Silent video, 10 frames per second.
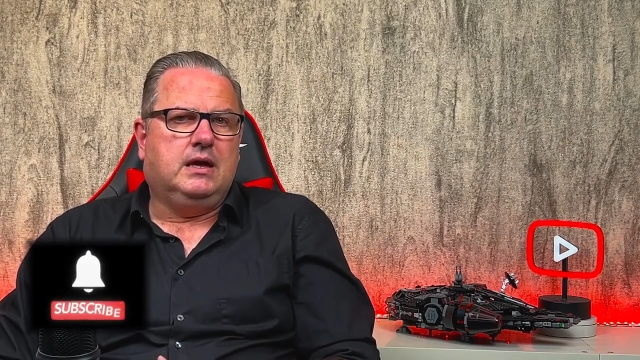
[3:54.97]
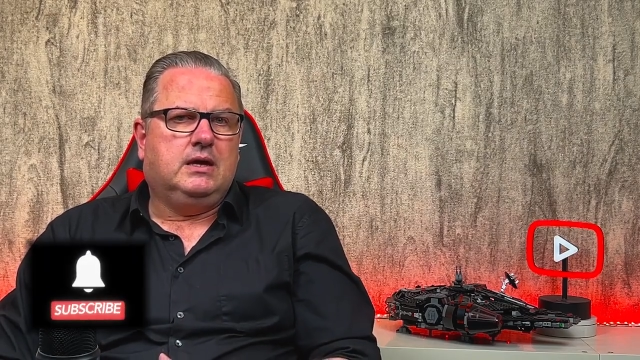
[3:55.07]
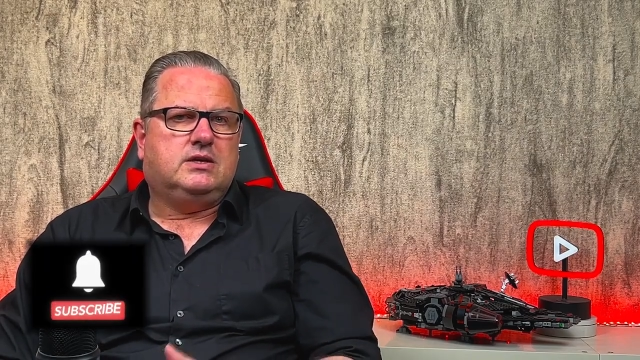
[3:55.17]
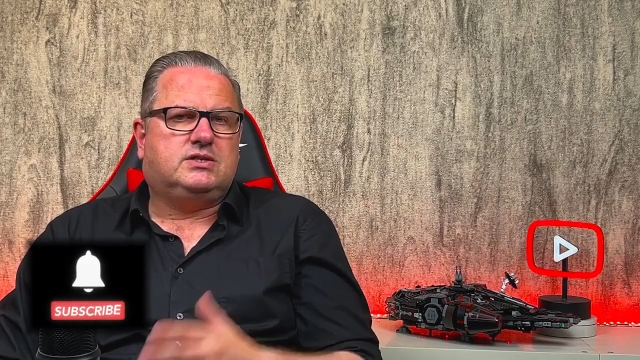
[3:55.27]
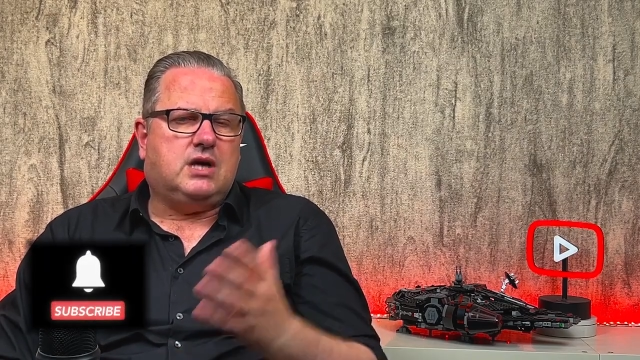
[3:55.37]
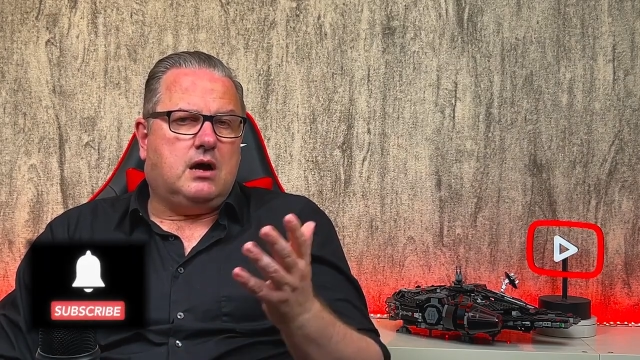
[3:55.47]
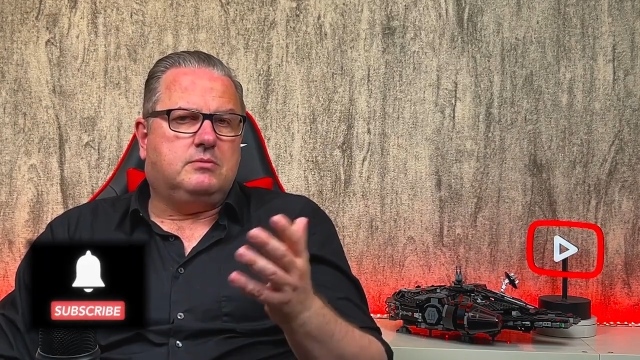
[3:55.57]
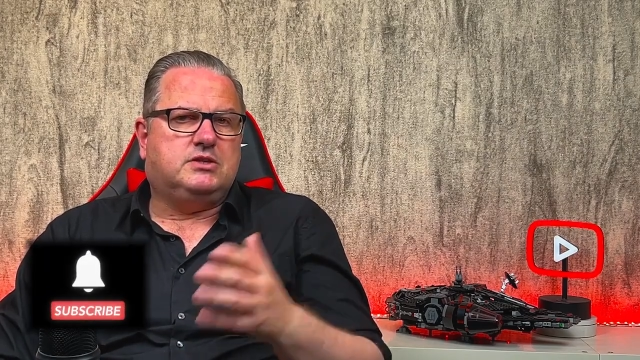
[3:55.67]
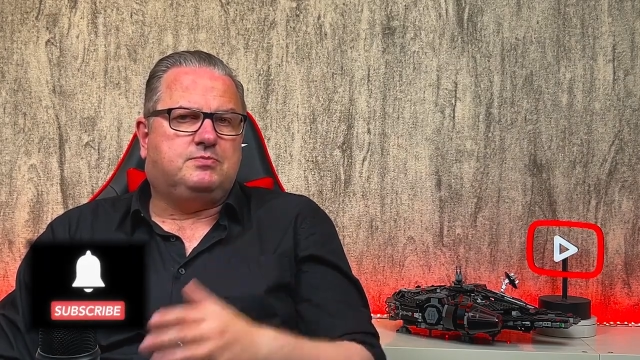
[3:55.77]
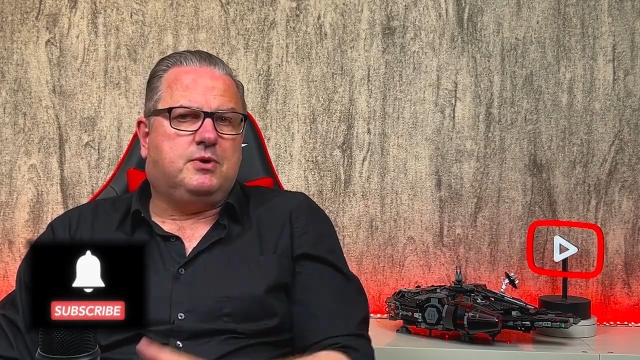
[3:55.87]

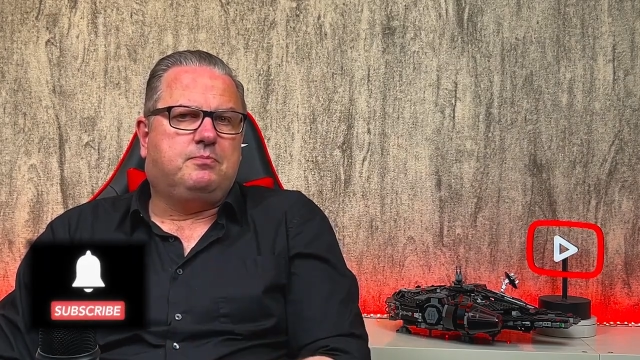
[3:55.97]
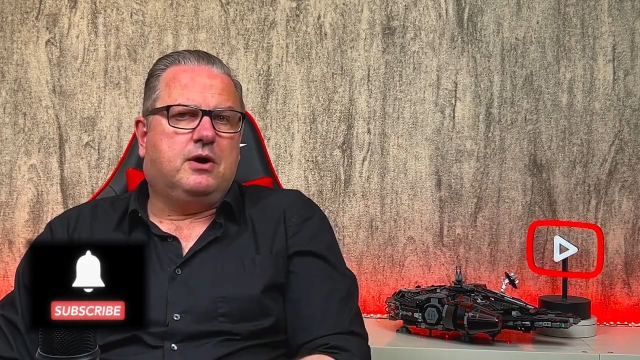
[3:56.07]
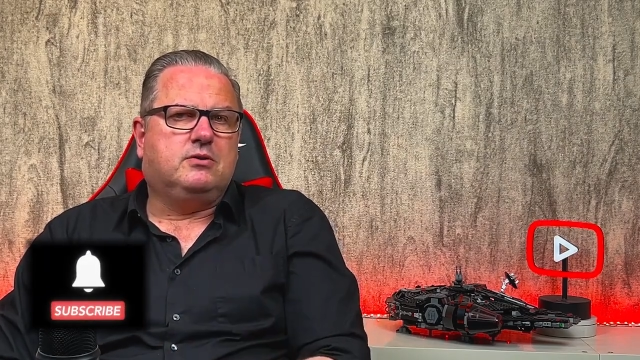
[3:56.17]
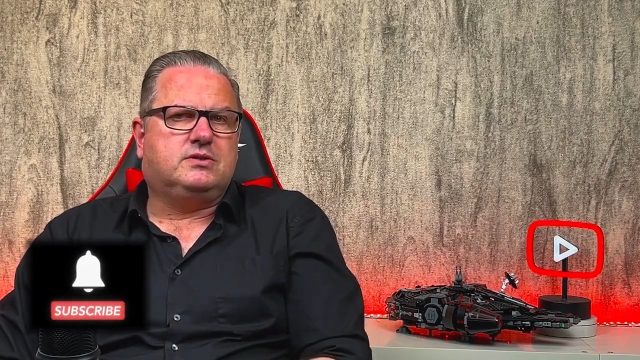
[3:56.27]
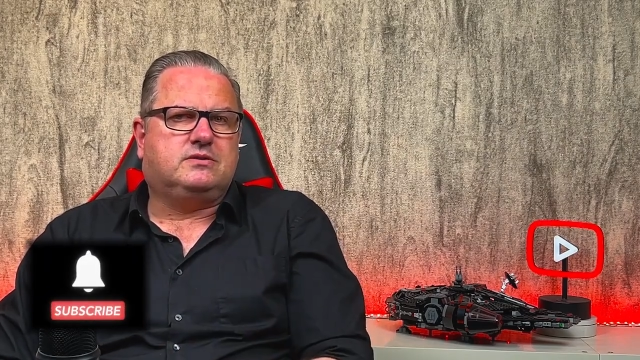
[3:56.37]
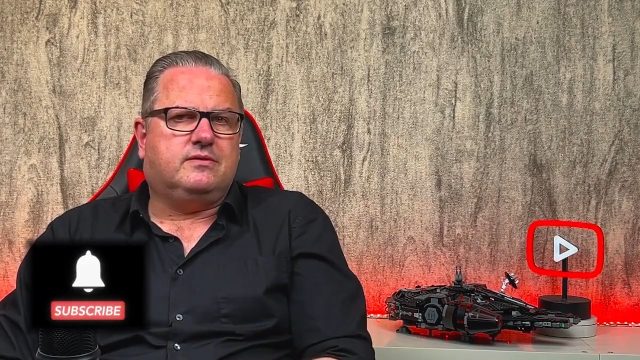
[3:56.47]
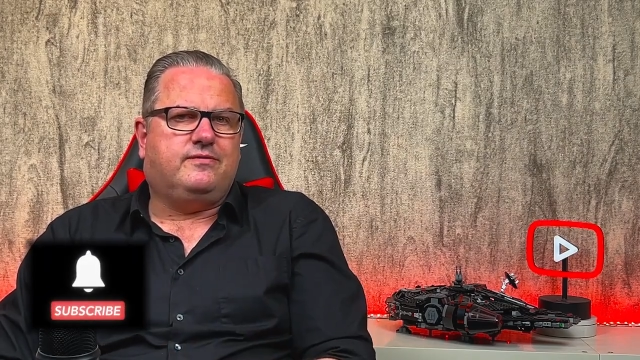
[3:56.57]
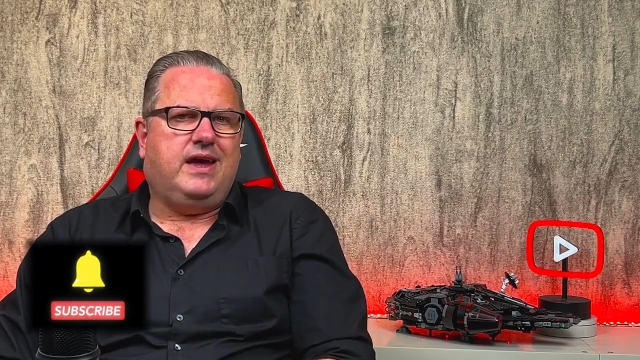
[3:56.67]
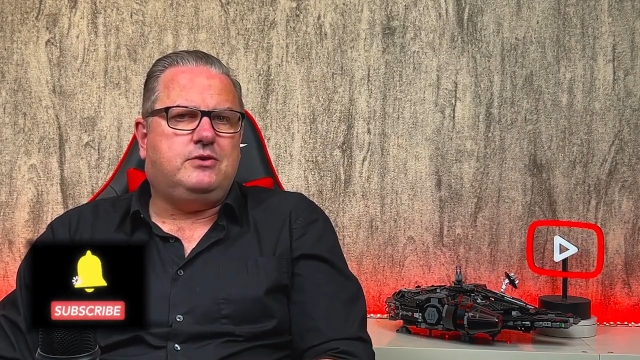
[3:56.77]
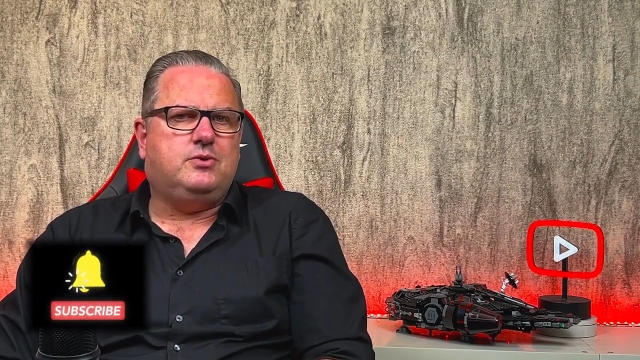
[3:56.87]
Starmer's proposed
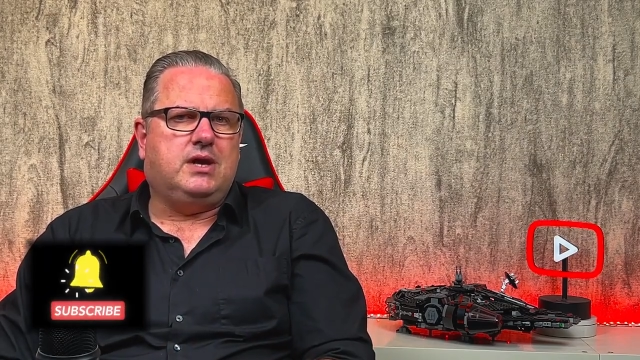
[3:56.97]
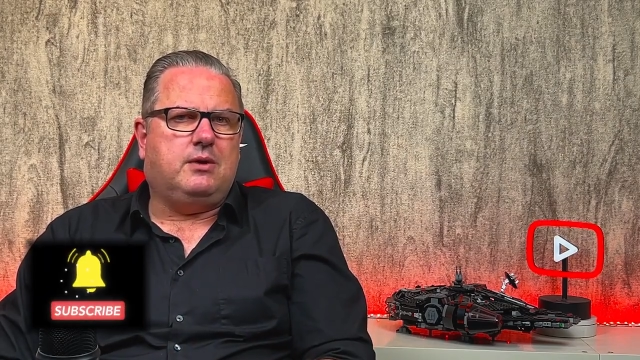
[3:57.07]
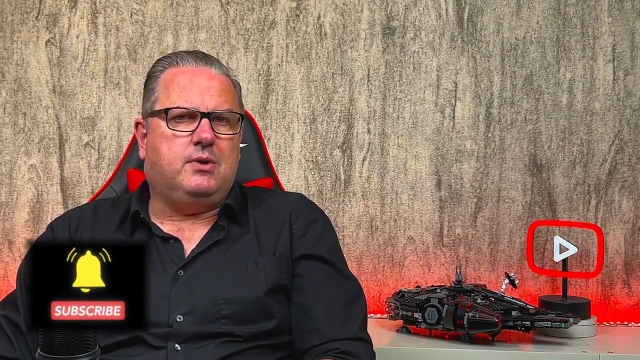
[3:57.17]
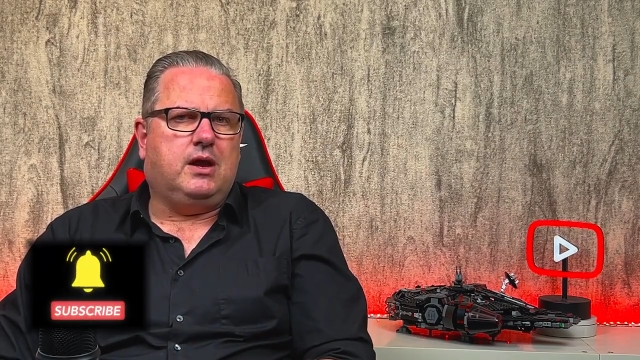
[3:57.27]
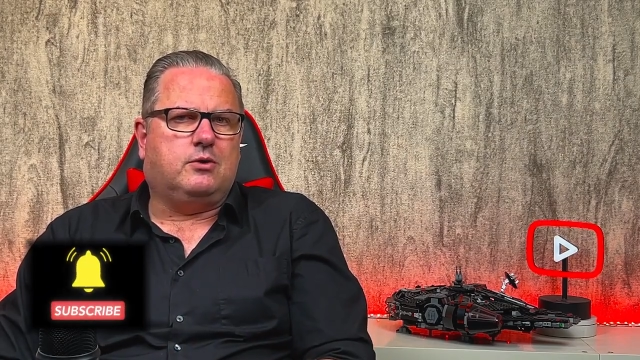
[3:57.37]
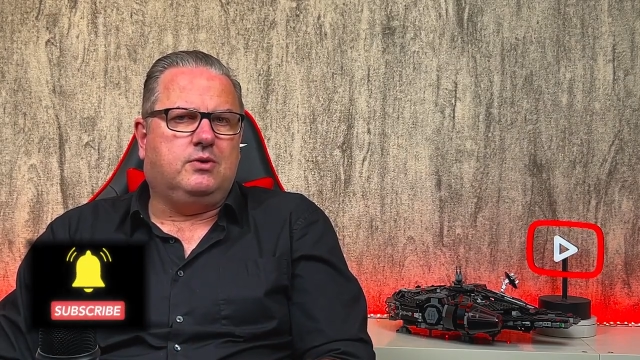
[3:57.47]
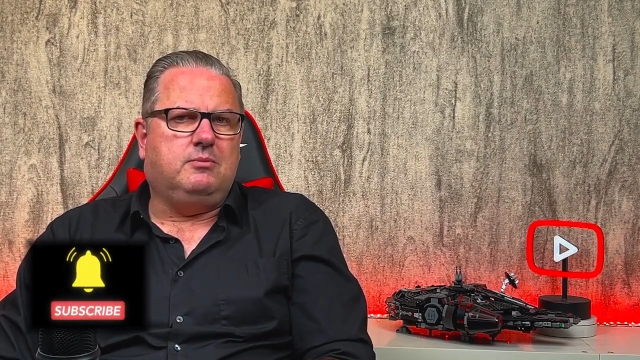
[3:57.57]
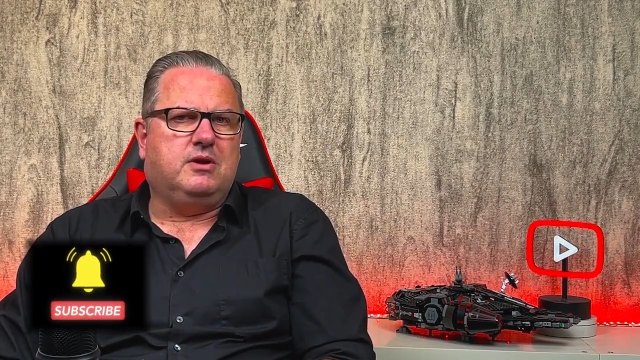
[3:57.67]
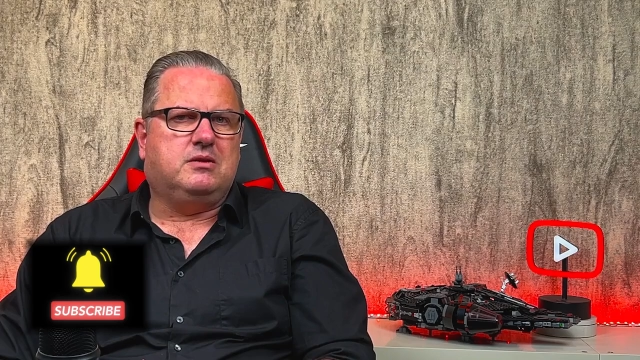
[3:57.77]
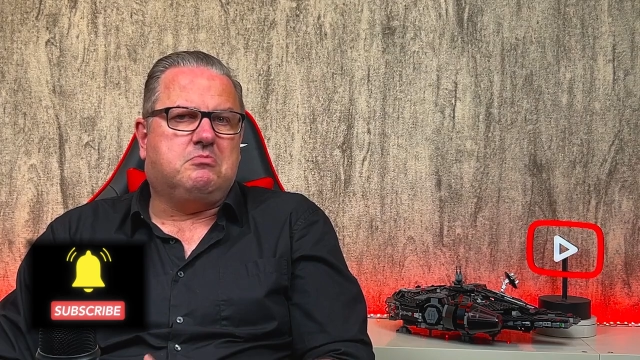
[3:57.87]
veterinary
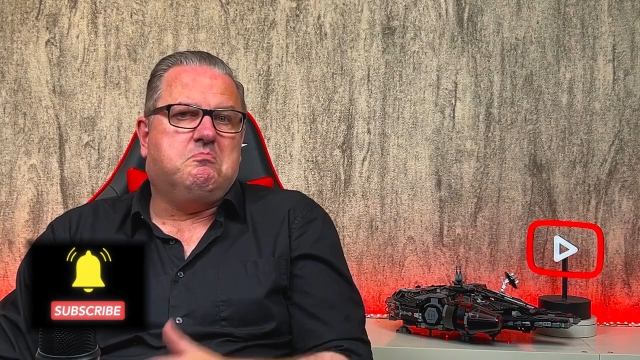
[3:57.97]
agreement